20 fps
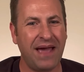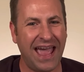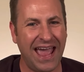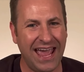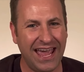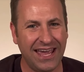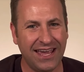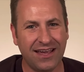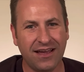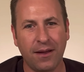
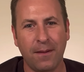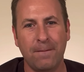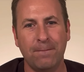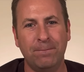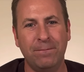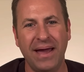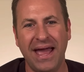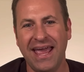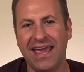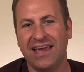paying
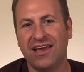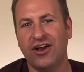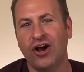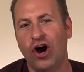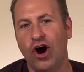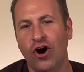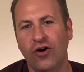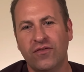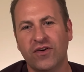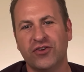bank
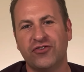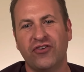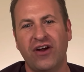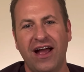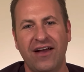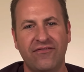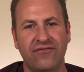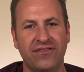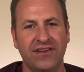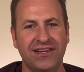
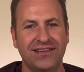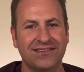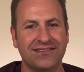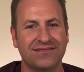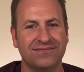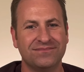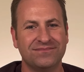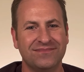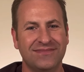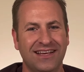overdraft fees.
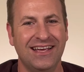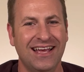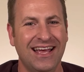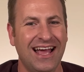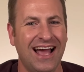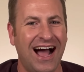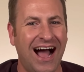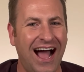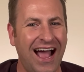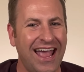
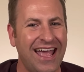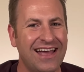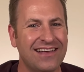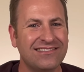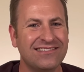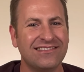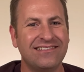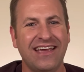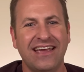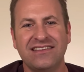I
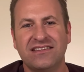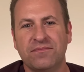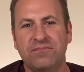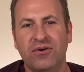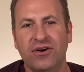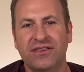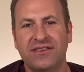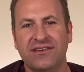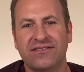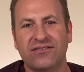hesitate to
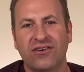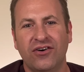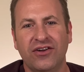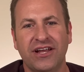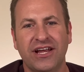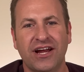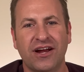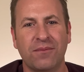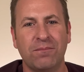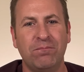put this on
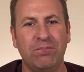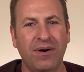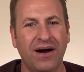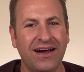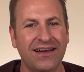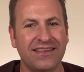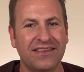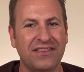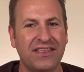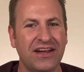here,
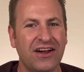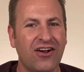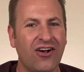but there